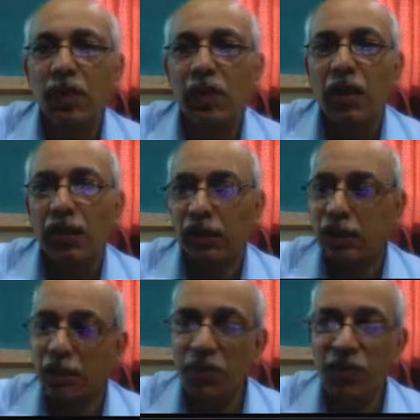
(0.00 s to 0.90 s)
Then in
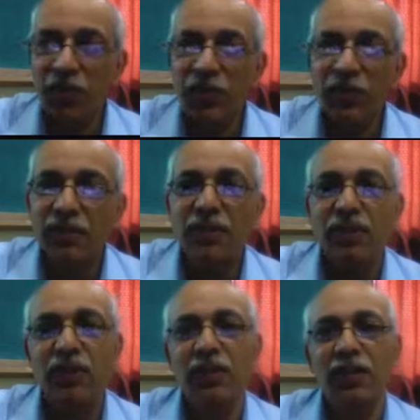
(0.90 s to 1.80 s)
communication,
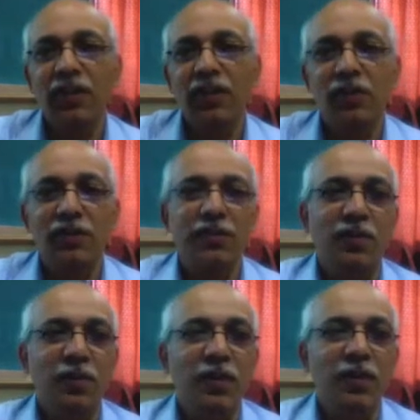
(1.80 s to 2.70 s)
still there are lots of
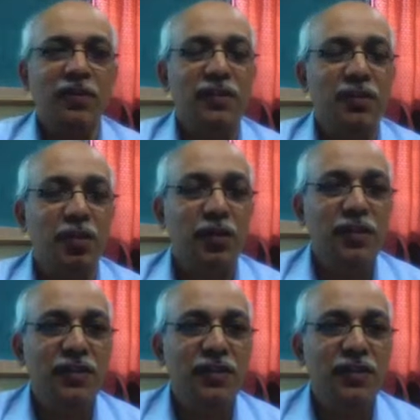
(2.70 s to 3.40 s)
applications. What is the